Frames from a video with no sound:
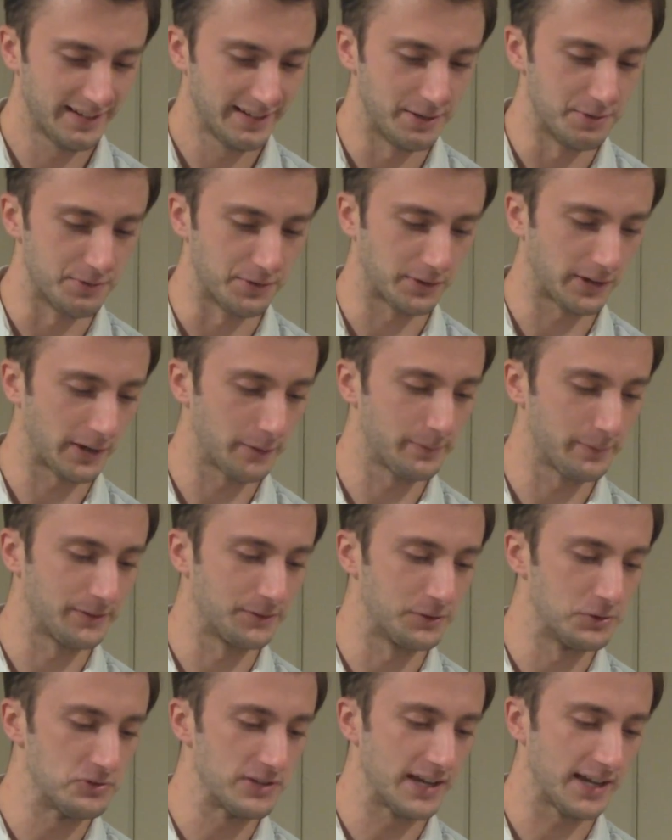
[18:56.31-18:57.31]
He was incredibly
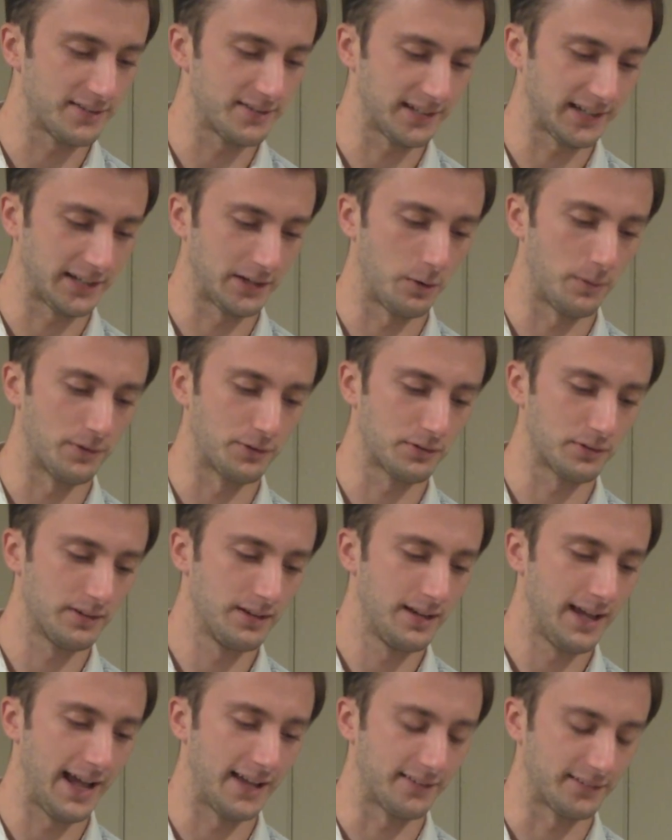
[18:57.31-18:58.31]
enthusiastic and always
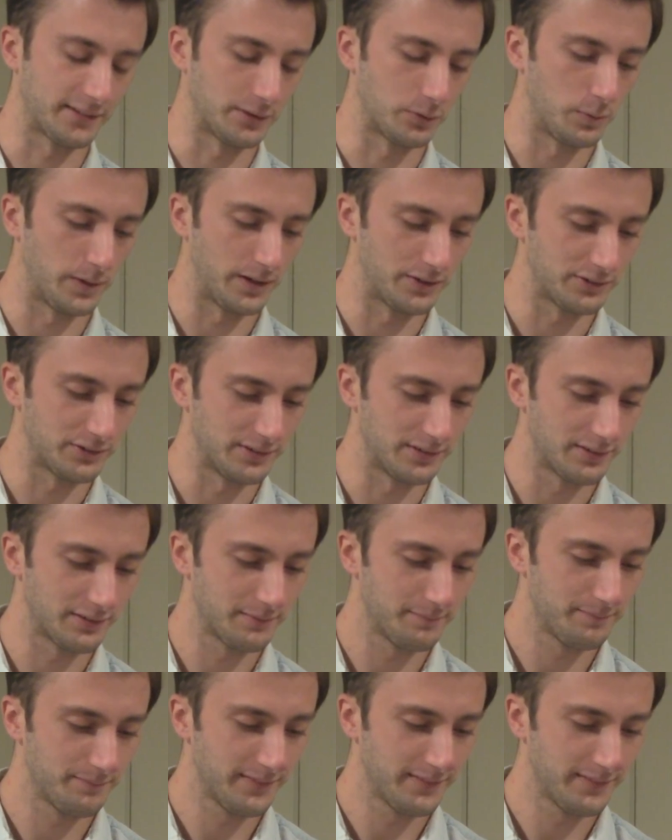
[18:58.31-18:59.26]
asking questions.